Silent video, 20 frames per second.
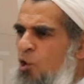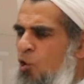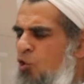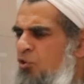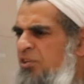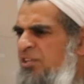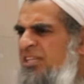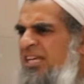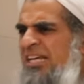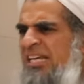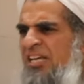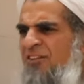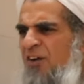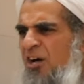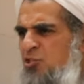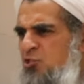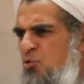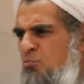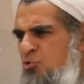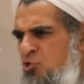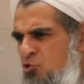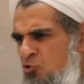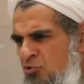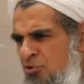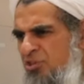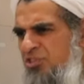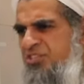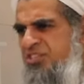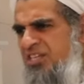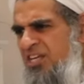Or did they leave out some
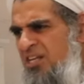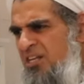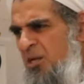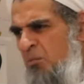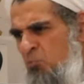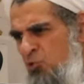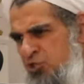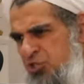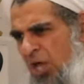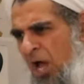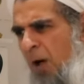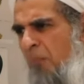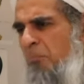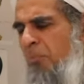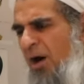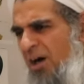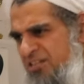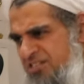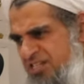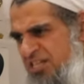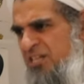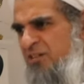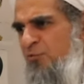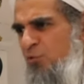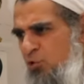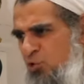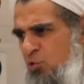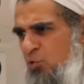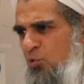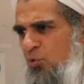sunnats in mustahabbats in
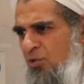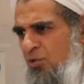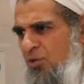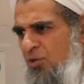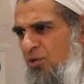wuzu?